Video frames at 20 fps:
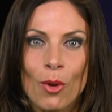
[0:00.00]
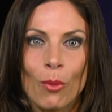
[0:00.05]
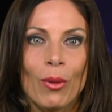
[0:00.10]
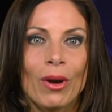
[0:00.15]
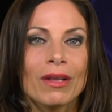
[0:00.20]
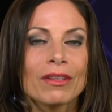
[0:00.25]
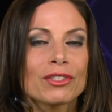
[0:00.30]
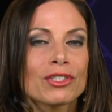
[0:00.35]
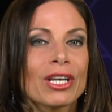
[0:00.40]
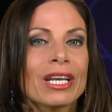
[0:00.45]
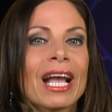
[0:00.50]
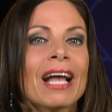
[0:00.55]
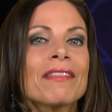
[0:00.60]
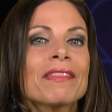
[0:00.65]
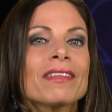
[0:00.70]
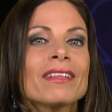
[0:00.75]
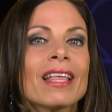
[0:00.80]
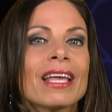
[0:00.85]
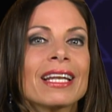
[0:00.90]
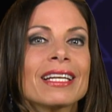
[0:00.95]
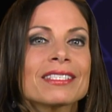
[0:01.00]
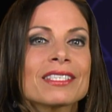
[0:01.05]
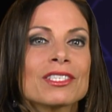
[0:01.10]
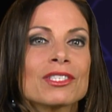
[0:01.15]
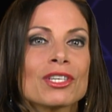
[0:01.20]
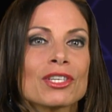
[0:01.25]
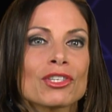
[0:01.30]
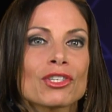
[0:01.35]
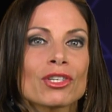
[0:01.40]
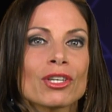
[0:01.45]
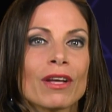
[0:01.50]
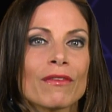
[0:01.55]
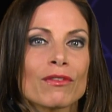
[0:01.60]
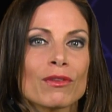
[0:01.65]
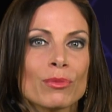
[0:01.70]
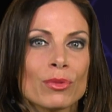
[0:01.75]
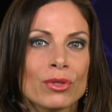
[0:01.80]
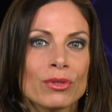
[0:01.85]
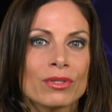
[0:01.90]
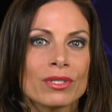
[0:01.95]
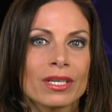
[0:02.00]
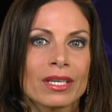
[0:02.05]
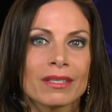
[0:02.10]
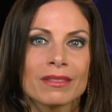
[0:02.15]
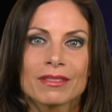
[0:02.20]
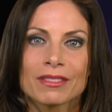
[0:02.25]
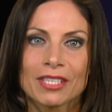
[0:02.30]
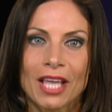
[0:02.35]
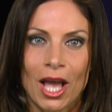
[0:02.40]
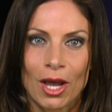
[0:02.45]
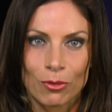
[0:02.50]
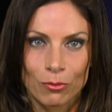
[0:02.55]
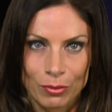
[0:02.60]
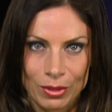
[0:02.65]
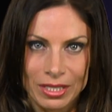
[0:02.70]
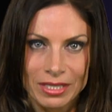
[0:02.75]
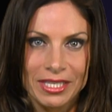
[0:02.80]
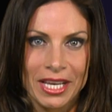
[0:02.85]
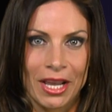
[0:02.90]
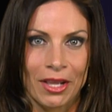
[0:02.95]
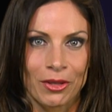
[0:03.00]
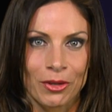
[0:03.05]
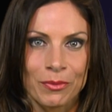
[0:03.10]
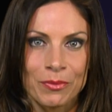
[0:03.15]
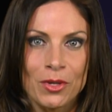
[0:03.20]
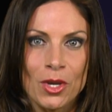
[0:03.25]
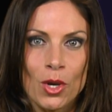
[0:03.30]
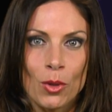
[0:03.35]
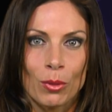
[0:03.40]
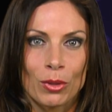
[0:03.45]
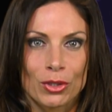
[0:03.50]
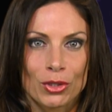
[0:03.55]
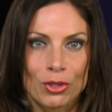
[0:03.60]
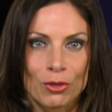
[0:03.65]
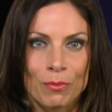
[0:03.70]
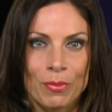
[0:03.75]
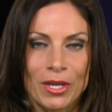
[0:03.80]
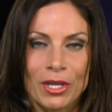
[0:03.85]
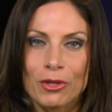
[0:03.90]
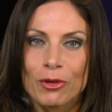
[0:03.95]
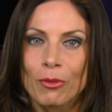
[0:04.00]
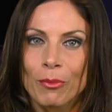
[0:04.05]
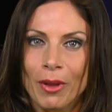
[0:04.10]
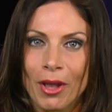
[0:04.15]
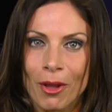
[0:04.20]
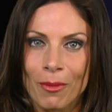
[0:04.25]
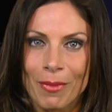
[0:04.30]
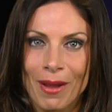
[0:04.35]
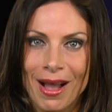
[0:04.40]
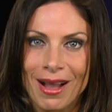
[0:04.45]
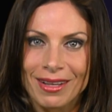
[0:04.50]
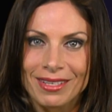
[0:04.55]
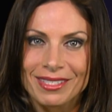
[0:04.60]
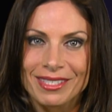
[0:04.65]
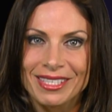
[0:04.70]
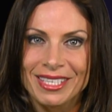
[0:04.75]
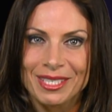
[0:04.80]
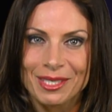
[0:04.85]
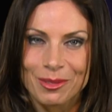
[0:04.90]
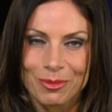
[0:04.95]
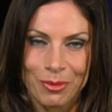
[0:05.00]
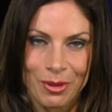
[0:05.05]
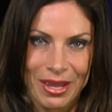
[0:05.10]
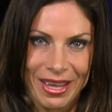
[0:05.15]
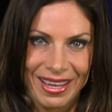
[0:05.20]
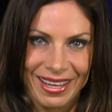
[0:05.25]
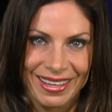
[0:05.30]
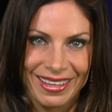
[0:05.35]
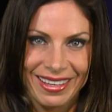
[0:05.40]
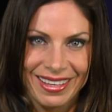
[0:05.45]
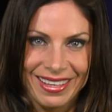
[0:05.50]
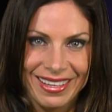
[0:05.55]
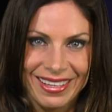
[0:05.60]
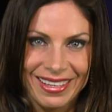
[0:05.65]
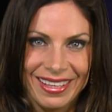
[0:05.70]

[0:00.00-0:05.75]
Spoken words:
Well, check out the latest edition of the Music and Sound Retailer, which should be in your mailbox this week.